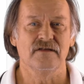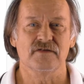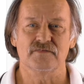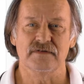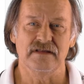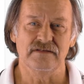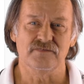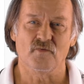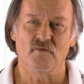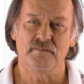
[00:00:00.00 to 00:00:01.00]
create,
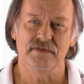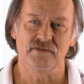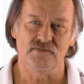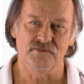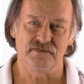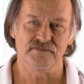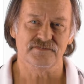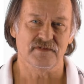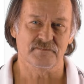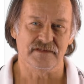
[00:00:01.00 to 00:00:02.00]
or build
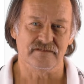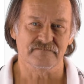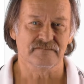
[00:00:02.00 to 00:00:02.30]
something.